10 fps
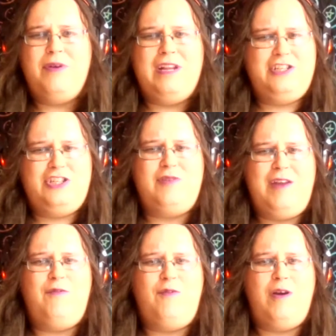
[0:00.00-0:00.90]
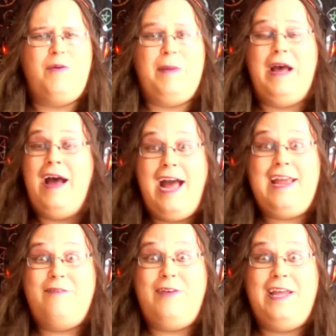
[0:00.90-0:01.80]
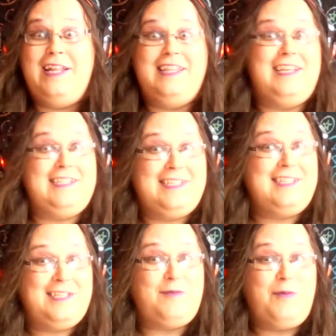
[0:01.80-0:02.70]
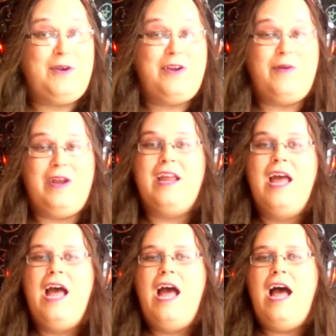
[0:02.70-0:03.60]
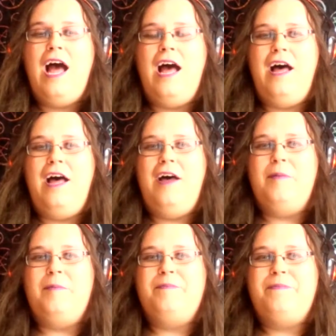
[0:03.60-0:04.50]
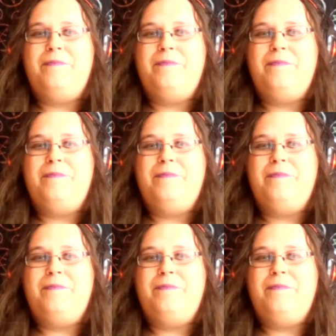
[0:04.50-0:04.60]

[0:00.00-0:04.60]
pretty straightforward about i invented this this is what we're doing um,